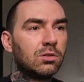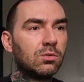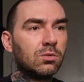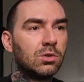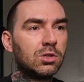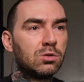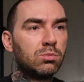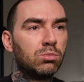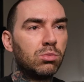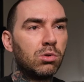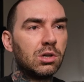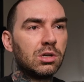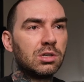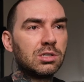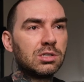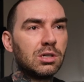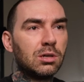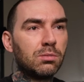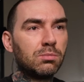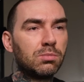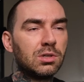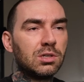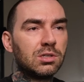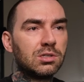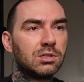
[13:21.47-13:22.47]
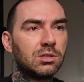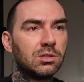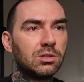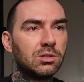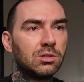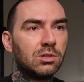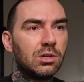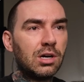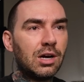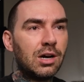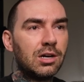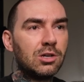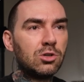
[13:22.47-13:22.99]
which brings up this little
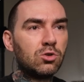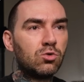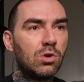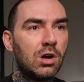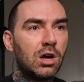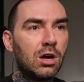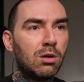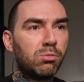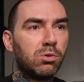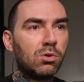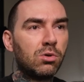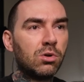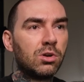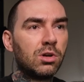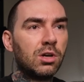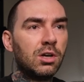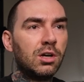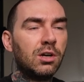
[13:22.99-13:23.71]
eyedropper.